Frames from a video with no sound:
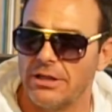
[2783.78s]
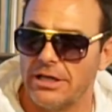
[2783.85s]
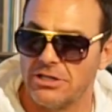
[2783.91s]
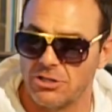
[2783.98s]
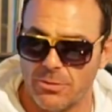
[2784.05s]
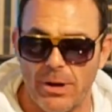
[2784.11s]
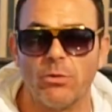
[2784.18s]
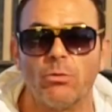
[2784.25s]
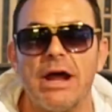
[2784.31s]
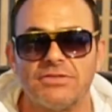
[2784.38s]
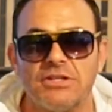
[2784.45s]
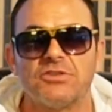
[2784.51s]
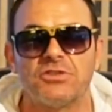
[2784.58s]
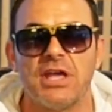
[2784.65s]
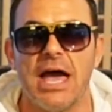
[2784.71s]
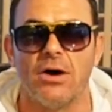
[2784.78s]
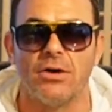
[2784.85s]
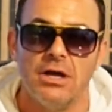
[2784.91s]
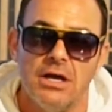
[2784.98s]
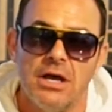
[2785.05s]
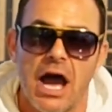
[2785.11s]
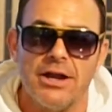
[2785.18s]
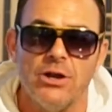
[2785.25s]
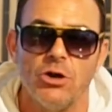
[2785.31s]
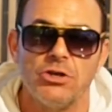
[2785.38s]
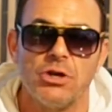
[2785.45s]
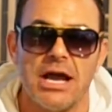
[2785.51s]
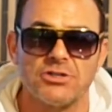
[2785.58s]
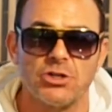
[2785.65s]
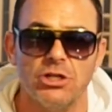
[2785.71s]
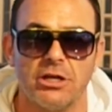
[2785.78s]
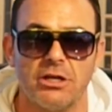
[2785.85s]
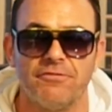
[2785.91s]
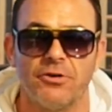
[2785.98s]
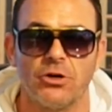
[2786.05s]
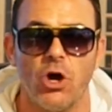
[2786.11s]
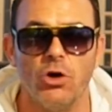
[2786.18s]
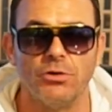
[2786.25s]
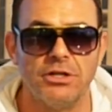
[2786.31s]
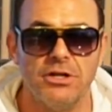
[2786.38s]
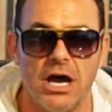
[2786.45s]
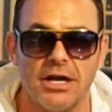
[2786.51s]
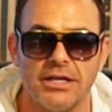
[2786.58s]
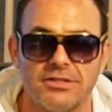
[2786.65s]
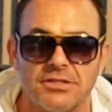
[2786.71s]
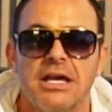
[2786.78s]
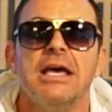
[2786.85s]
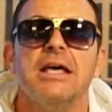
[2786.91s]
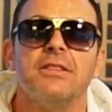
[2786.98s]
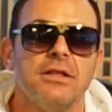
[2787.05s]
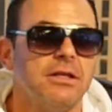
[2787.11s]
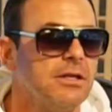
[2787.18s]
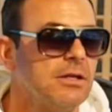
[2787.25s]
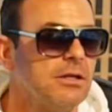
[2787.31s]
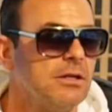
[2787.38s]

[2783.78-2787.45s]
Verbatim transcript: ladies and gentlemen. Write this down. I know you guys are looking for golden nuggets. Because I thought